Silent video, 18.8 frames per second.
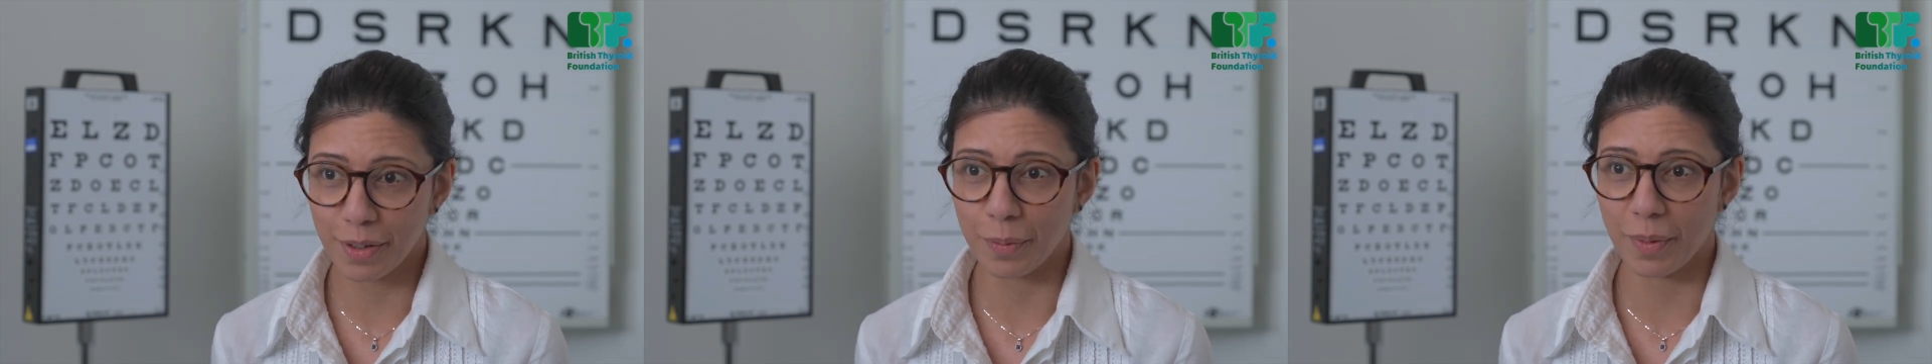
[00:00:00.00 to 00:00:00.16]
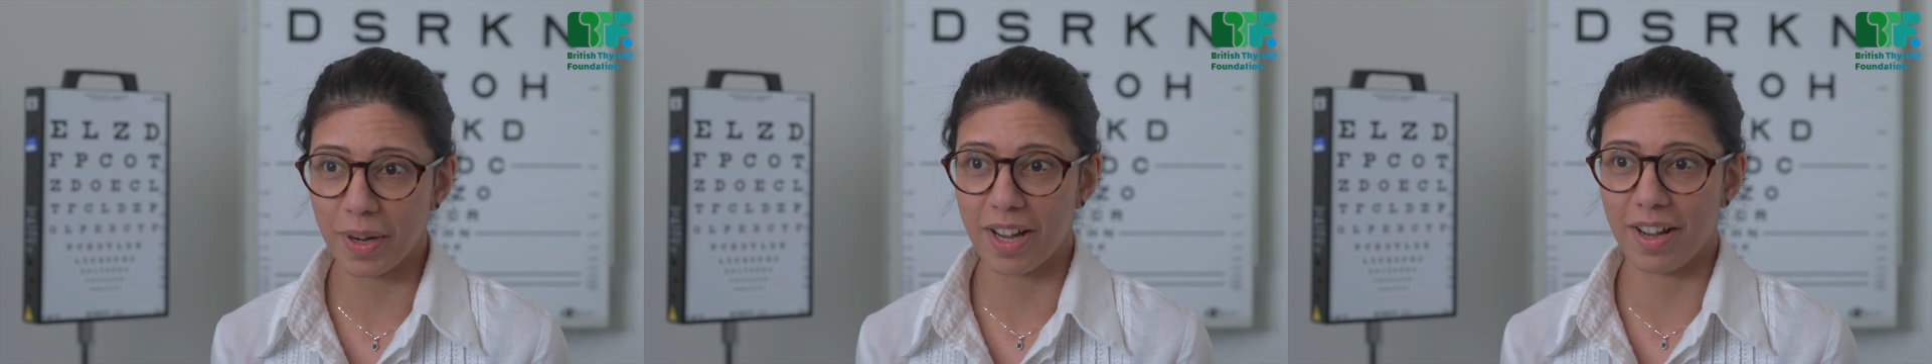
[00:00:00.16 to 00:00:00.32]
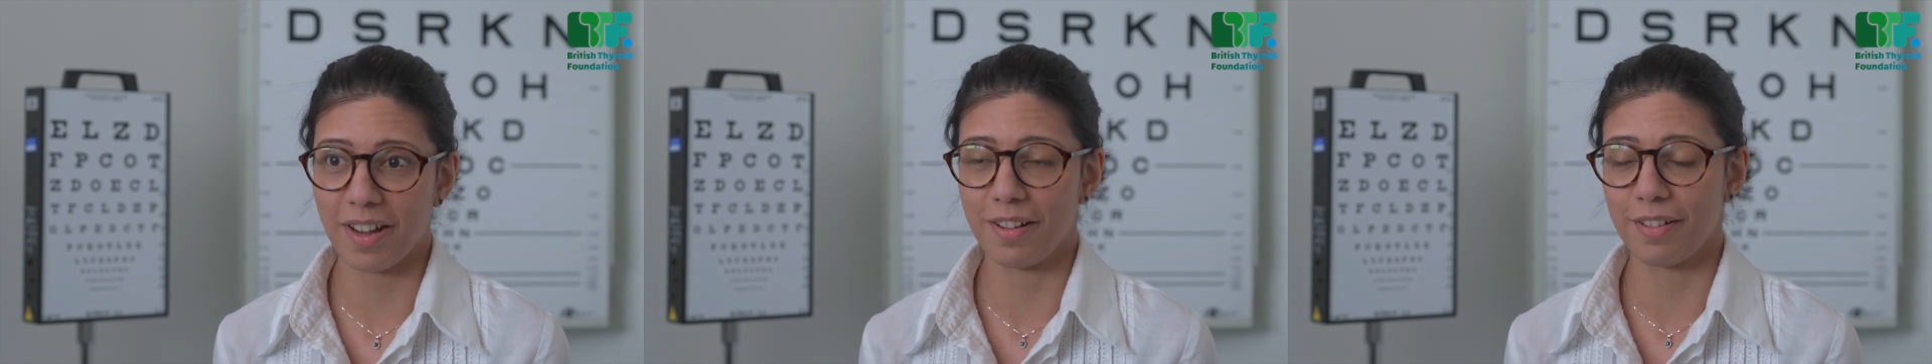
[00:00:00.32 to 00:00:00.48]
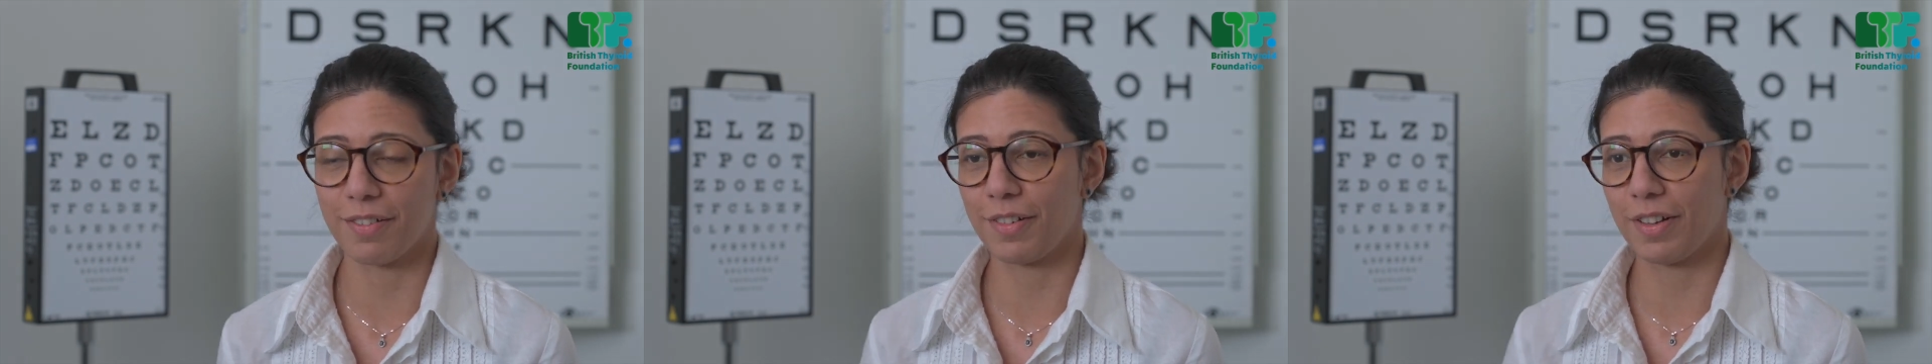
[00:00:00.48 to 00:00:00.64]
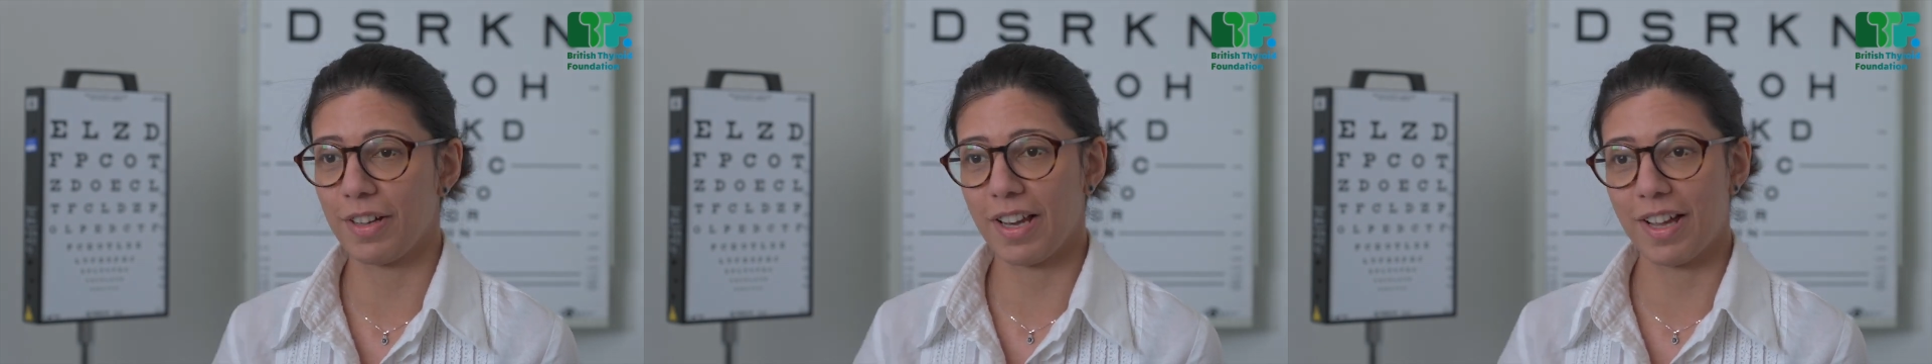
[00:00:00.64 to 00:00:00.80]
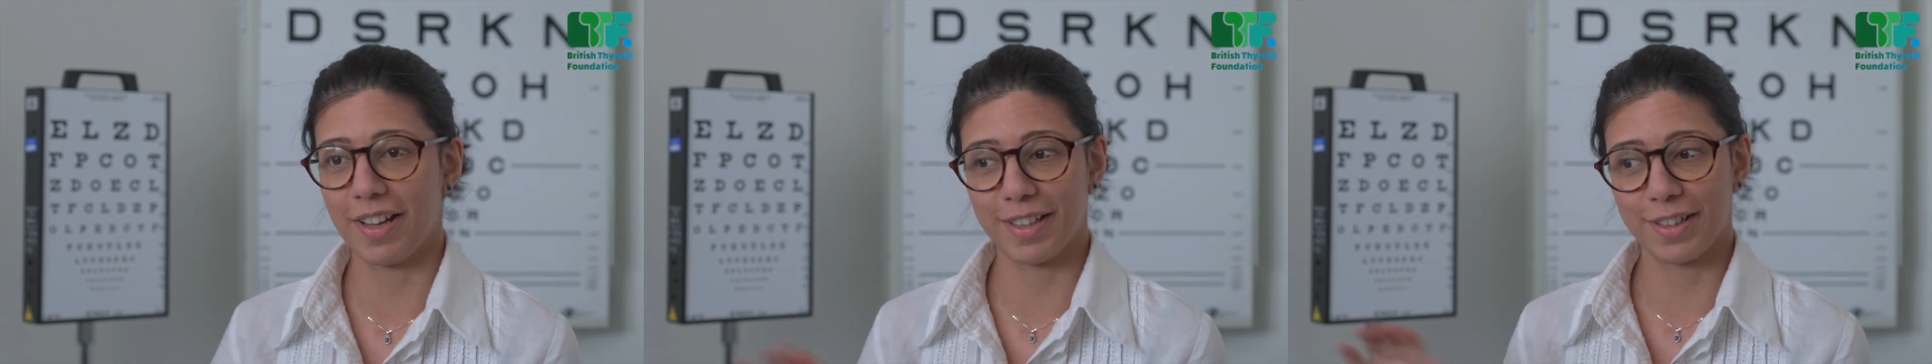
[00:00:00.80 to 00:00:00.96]
where
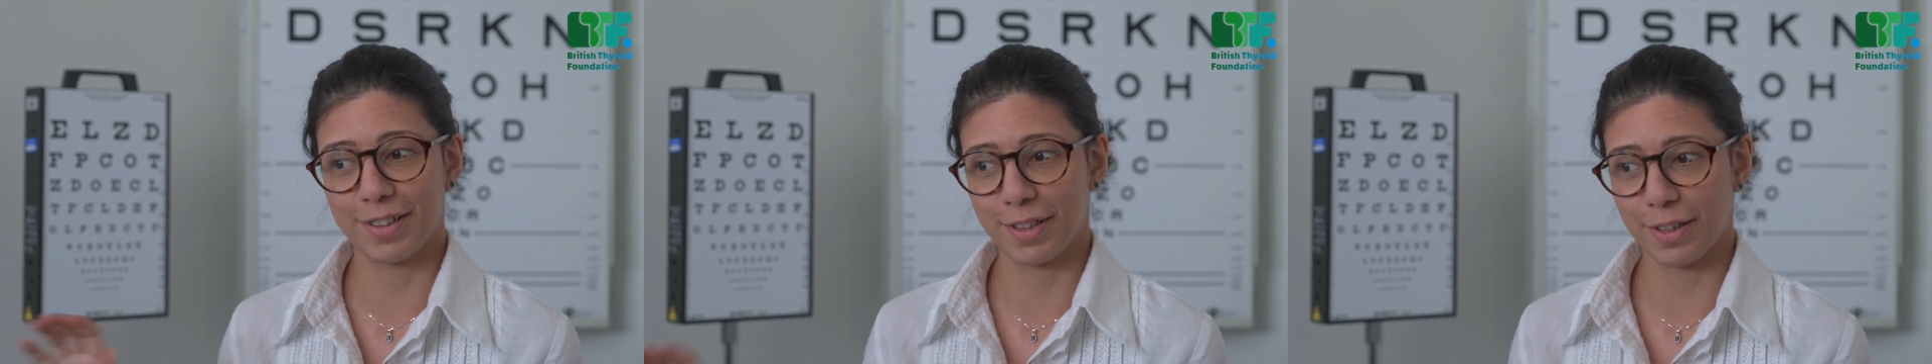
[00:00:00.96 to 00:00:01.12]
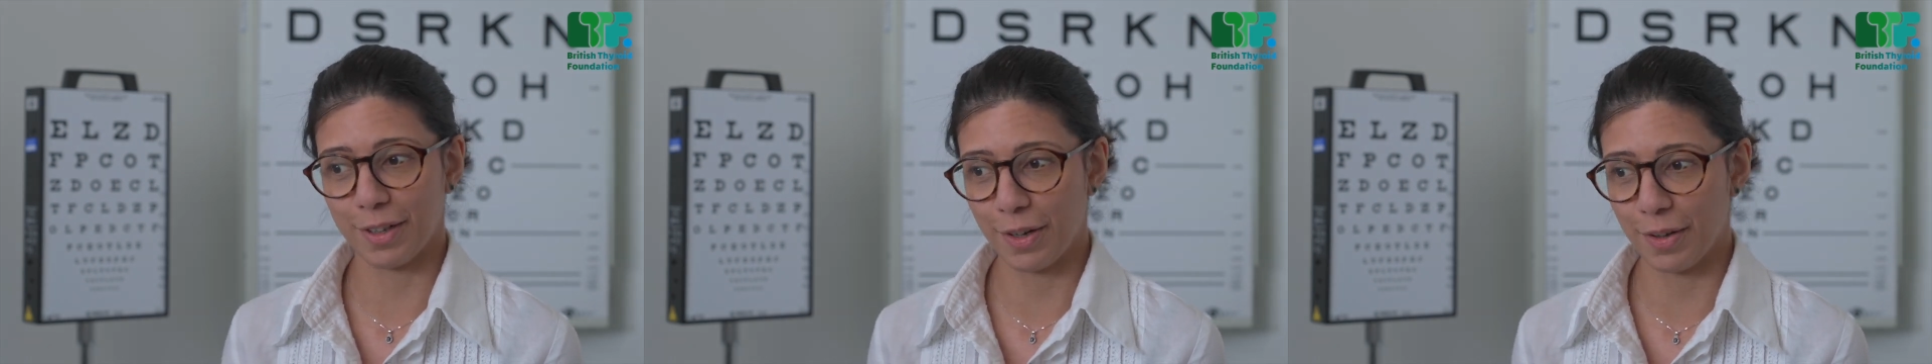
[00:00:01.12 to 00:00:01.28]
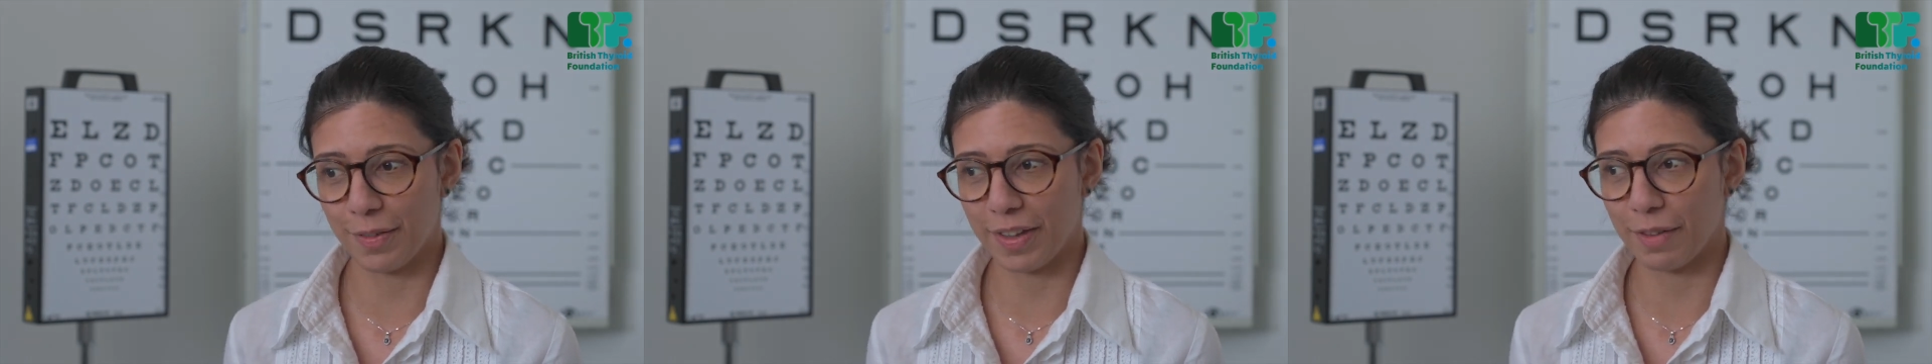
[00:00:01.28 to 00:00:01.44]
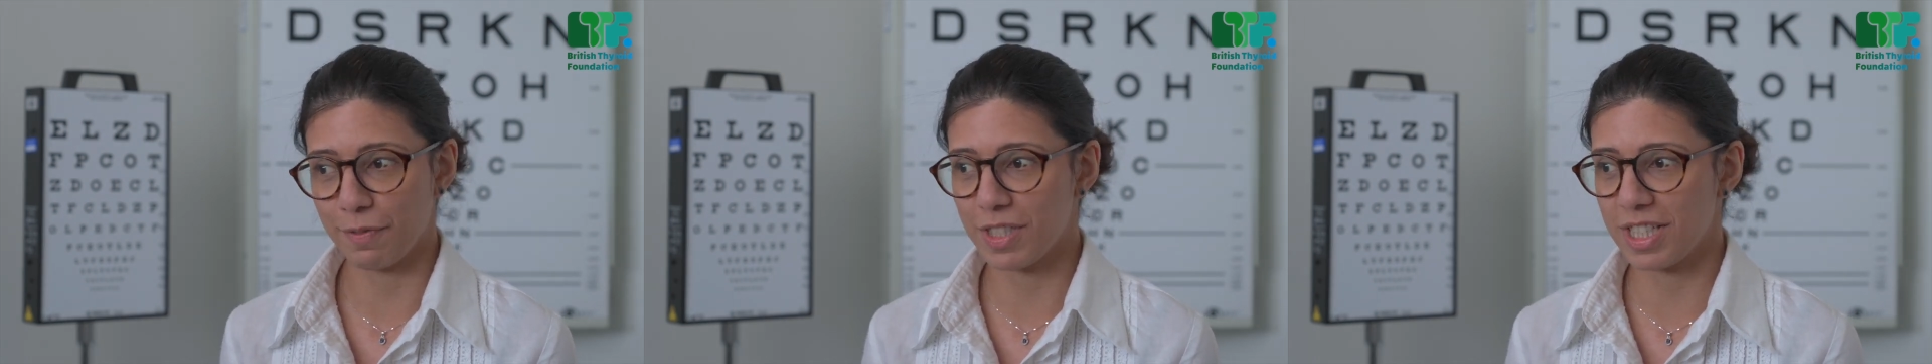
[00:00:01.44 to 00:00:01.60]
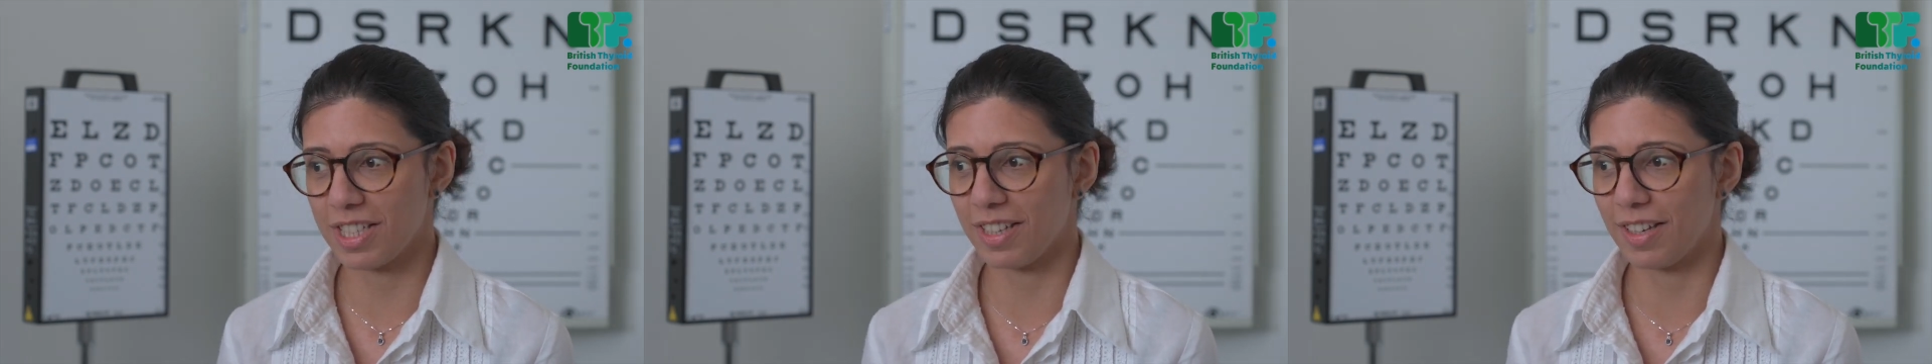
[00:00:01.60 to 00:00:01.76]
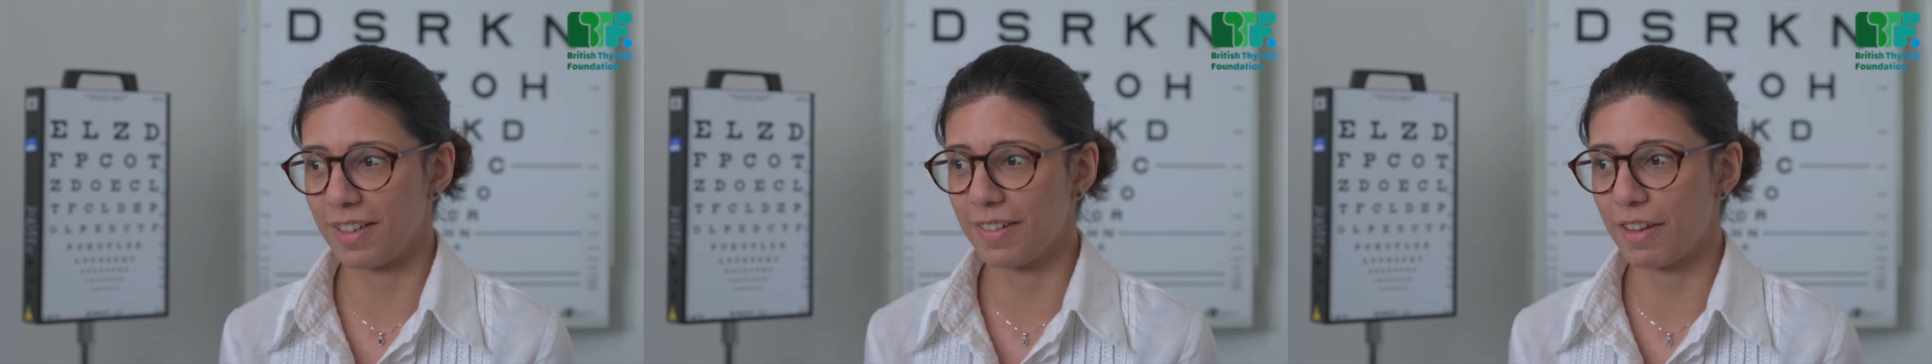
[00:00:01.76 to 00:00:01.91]

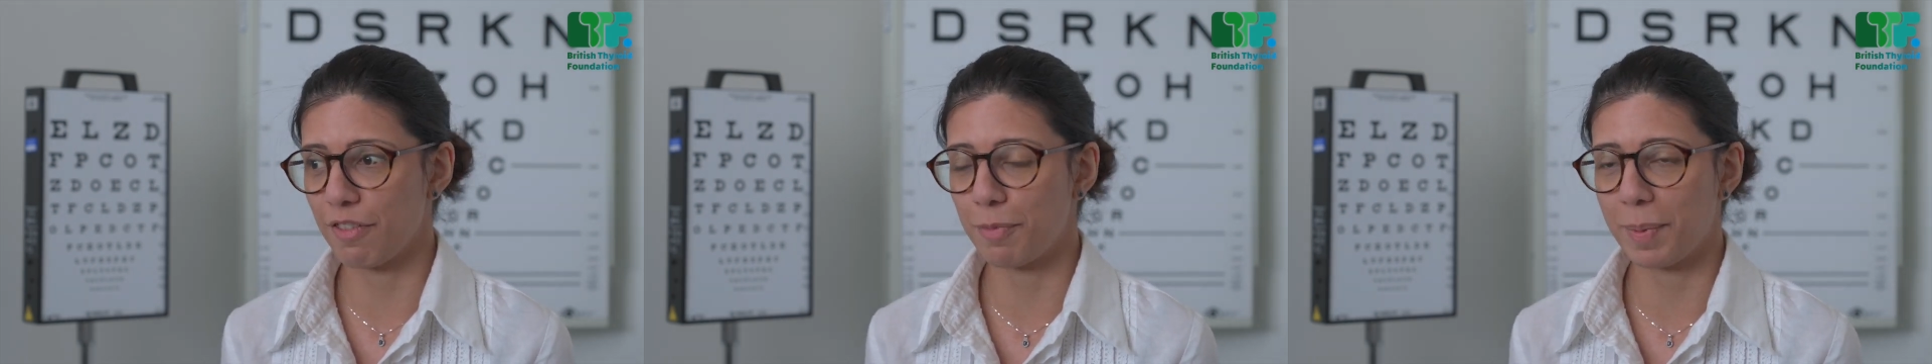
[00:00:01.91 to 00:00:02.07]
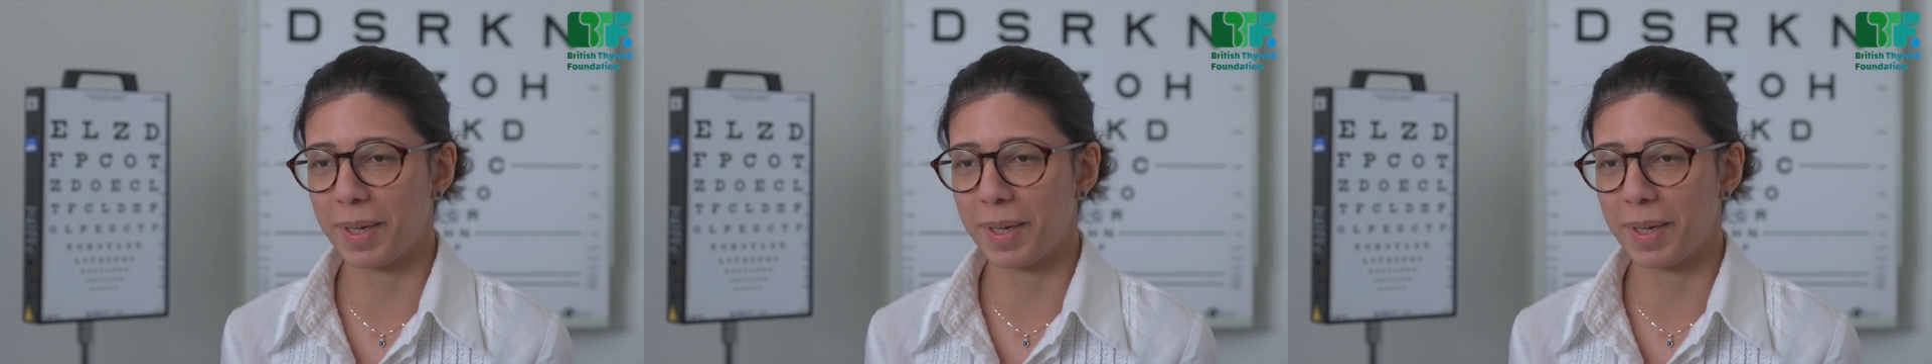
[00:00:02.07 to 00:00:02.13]
they've